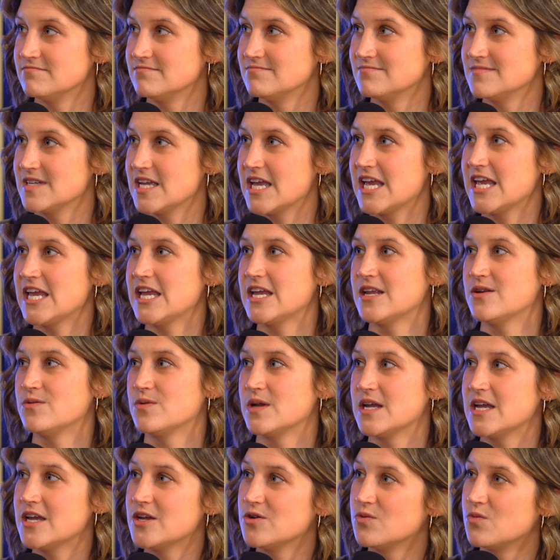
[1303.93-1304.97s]
Mm-hmm. in
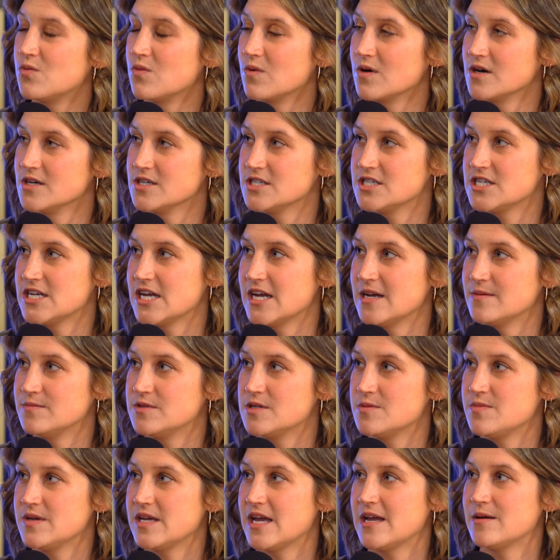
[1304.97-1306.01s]
in worship
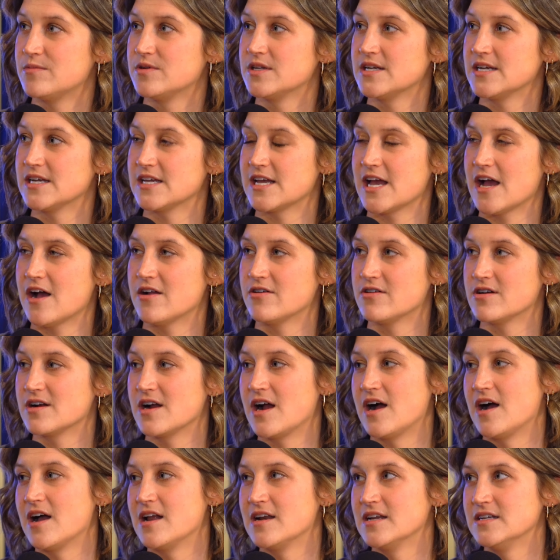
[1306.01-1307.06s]
to be mm-hmm. able to encounter
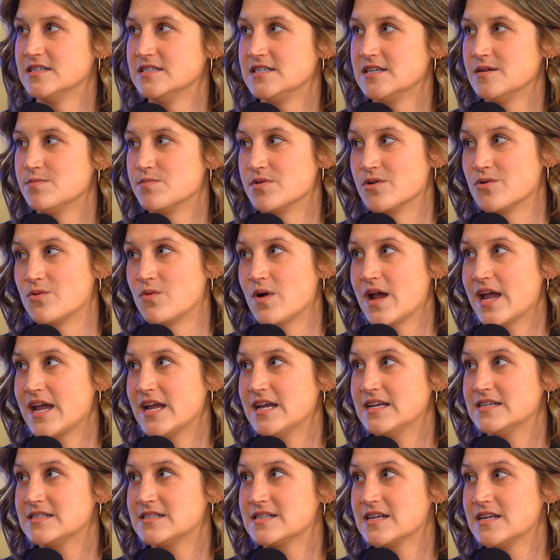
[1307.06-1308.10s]
God in deeper
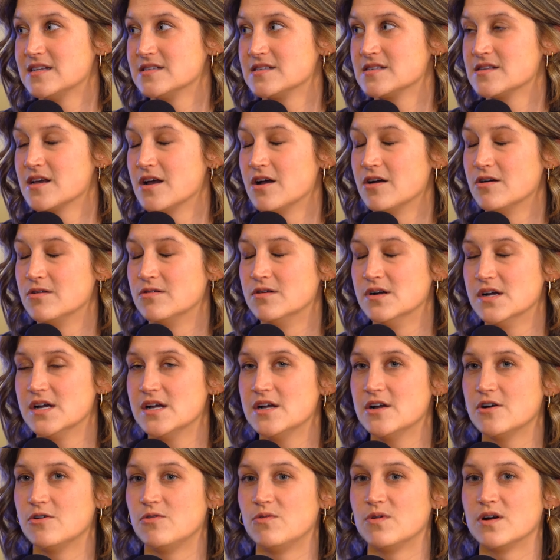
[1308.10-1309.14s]
ways. Yes. And so
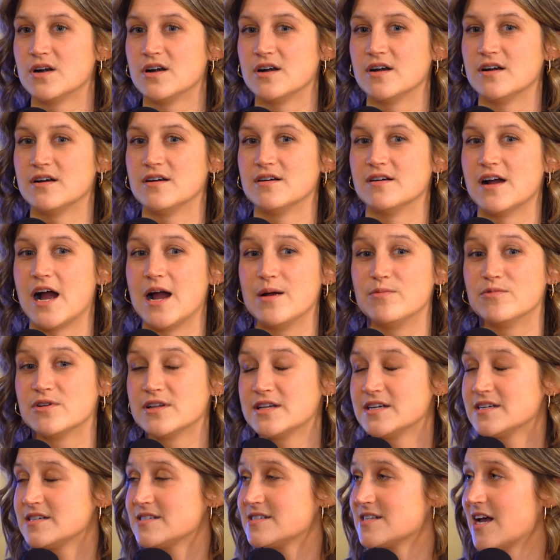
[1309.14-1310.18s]
we're I'm
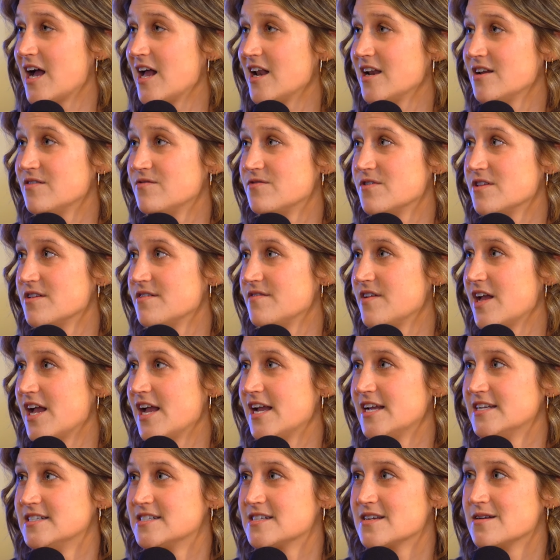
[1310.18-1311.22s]
really excited for the
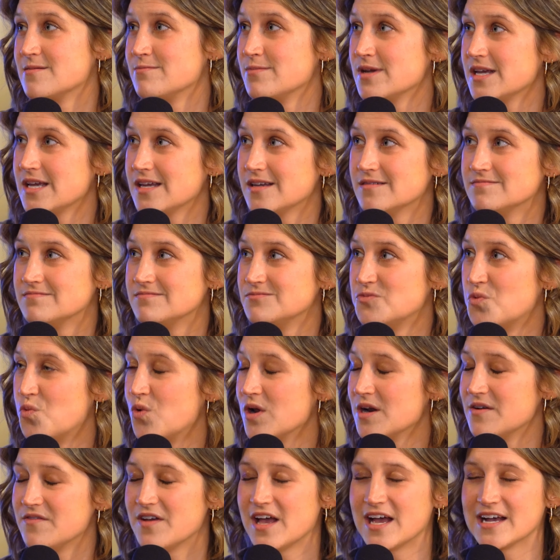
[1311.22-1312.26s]
event. It's going to be wow.
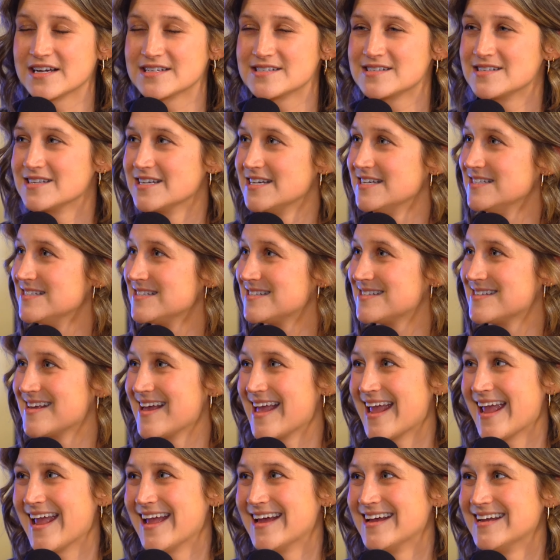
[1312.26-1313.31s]
one of excellence.
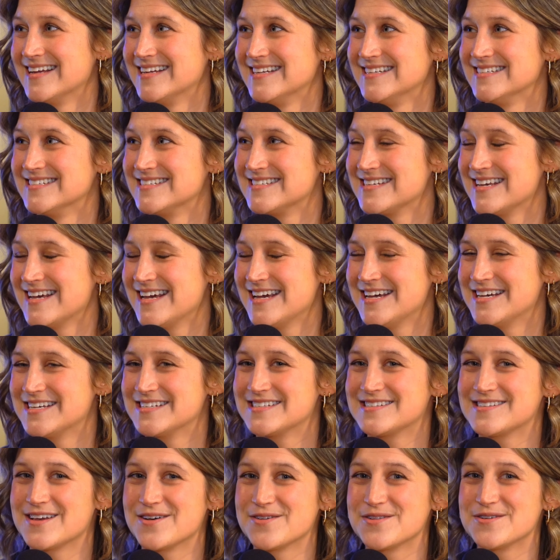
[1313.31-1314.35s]
And yeah.
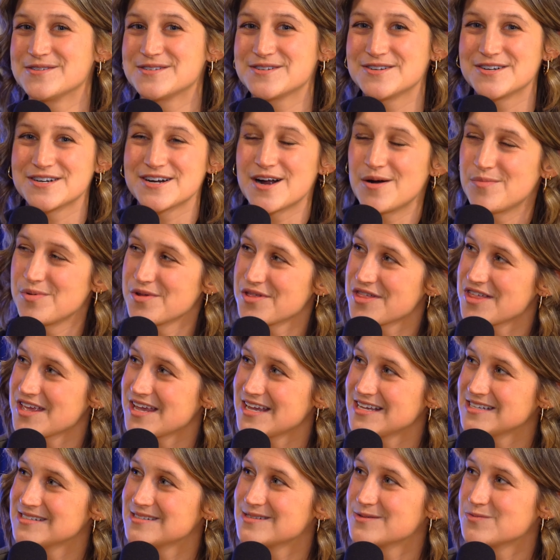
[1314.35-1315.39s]
so those are a couple
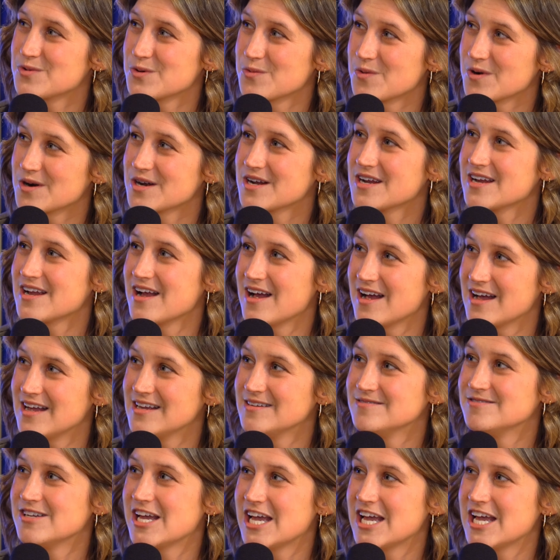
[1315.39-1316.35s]
things we're yeah. working on.